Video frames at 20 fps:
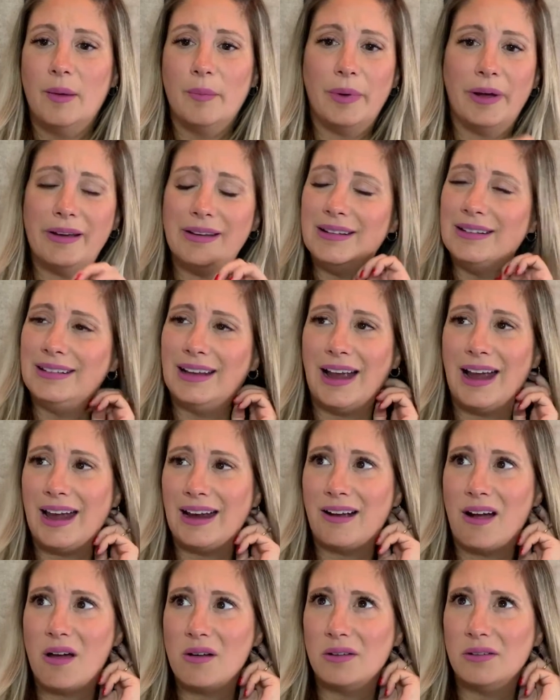But I
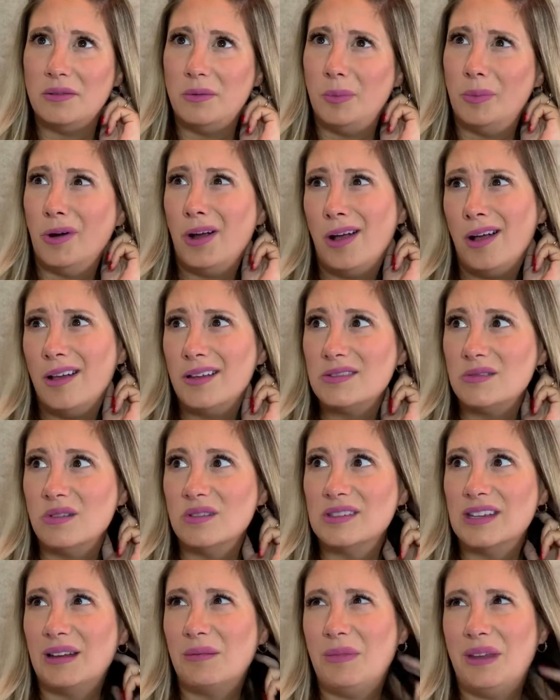had gotten a new bra, so I was like,